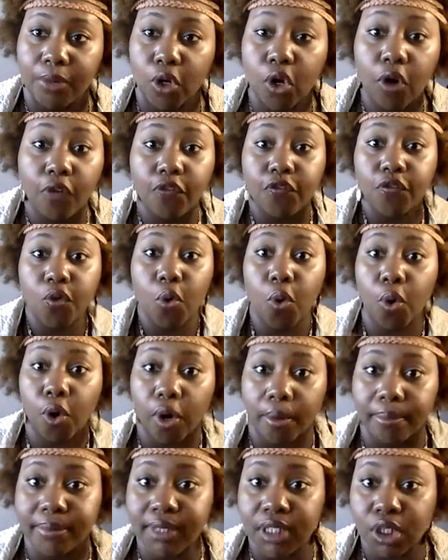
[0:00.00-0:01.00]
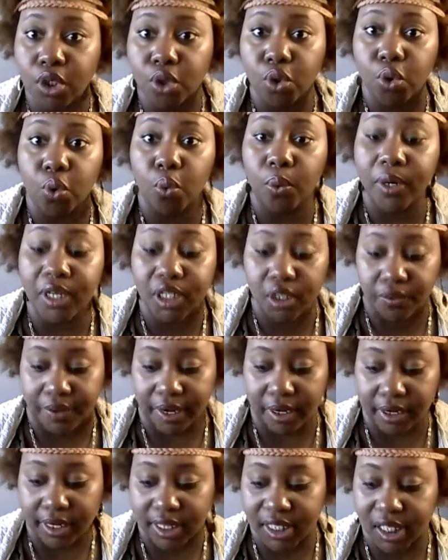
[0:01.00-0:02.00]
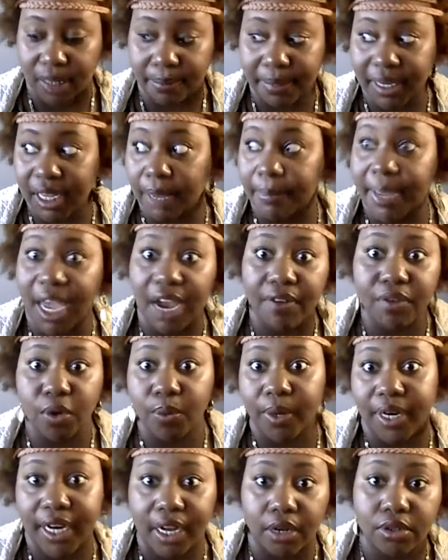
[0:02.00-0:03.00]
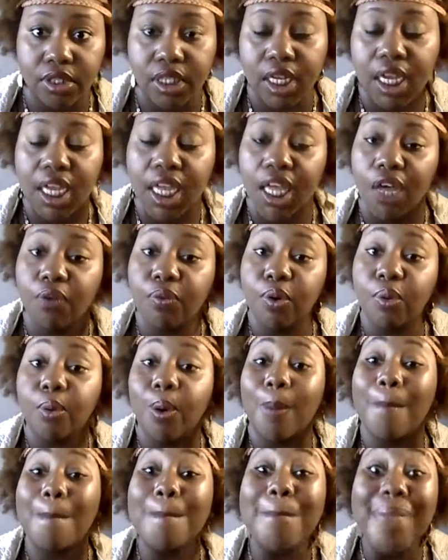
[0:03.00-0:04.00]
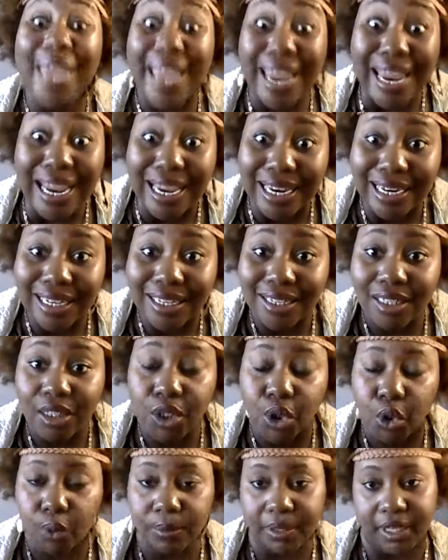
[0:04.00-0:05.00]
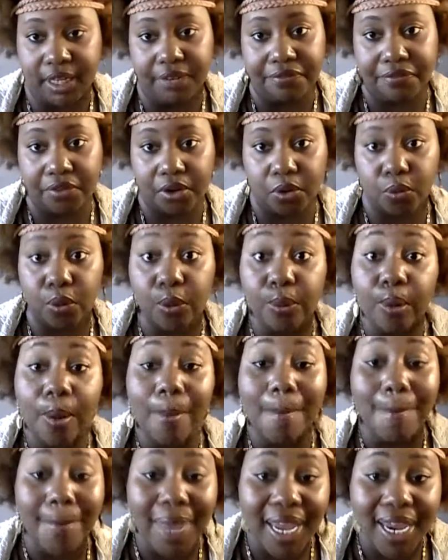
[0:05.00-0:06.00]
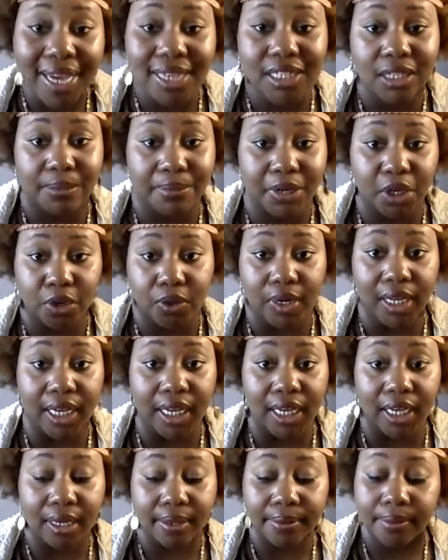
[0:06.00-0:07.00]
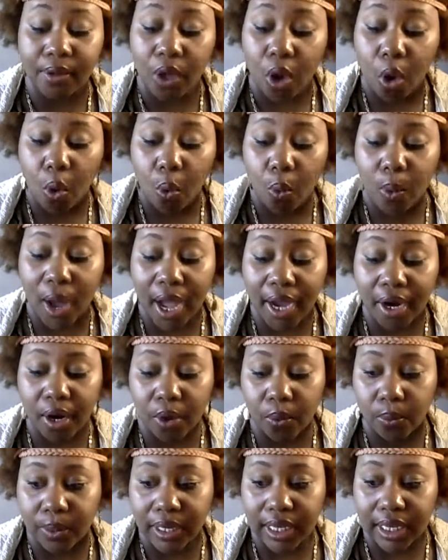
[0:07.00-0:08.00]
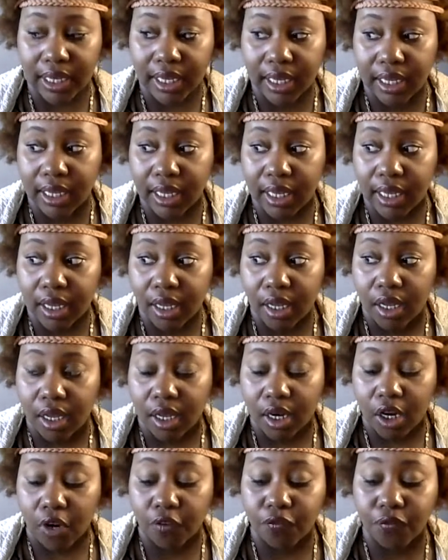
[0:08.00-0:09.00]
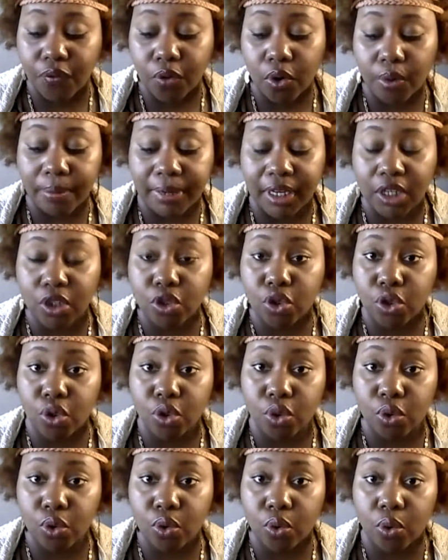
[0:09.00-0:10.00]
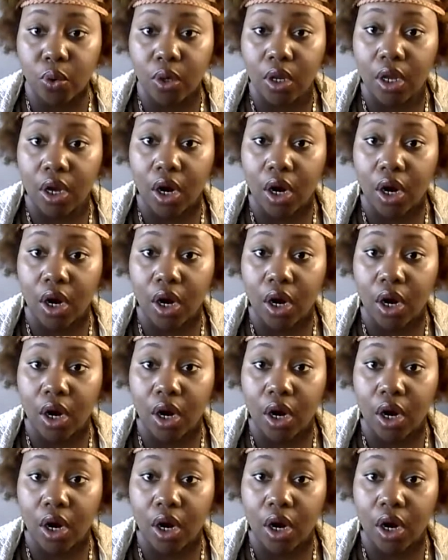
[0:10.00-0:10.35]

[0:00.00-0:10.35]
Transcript: conform to what is around us and become everyone else? If we were made to be different, we were made to be unique, why are we conforming to